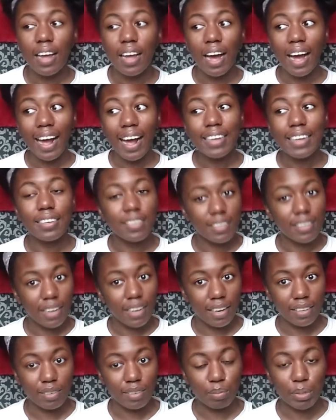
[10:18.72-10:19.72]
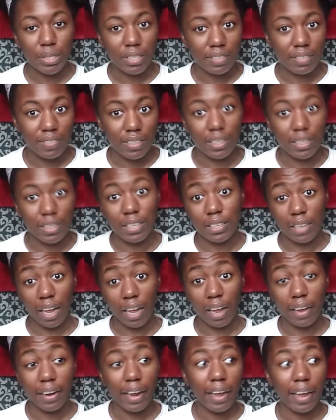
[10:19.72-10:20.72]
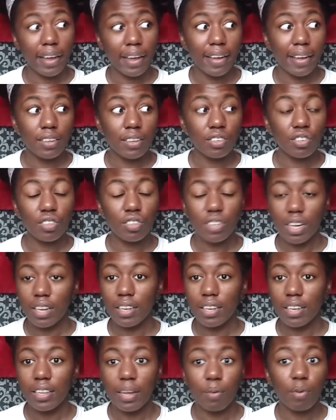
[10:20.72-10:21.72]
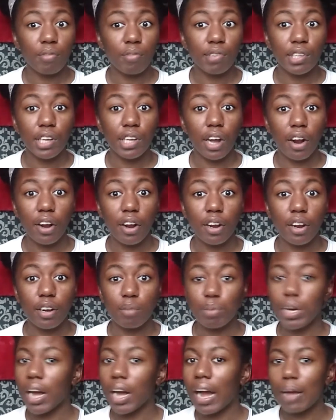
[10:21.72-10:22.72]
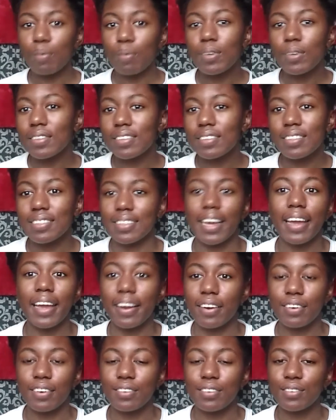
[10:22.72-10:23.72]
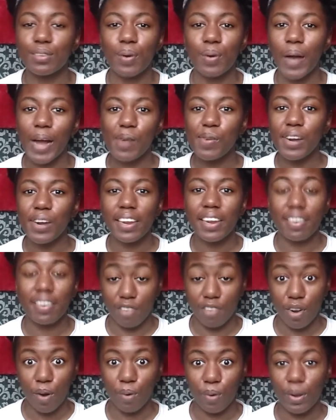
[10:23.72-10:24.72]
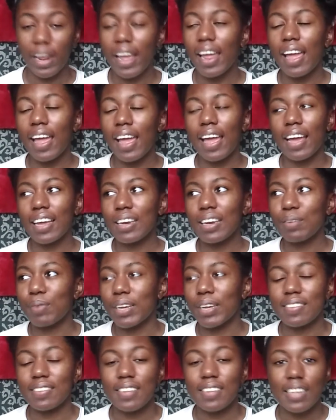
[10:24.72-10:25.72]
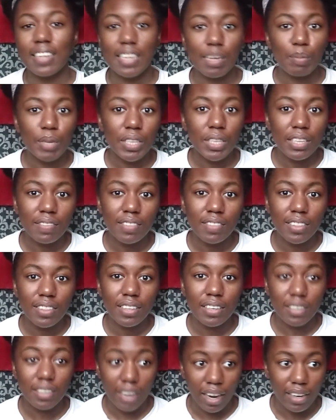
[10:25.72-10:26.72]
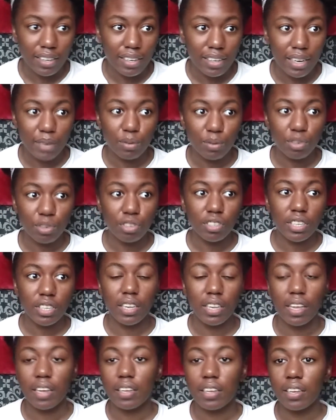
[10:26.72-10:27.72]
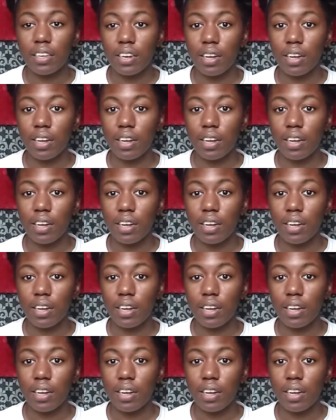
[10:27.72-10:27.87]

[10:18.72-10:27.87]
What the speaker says: I didn't believe that they died. I kind of just thought that they were really hurt, but I wasn't there, so how would I have known? Anyways, he believed that they died, and I was just kind of like,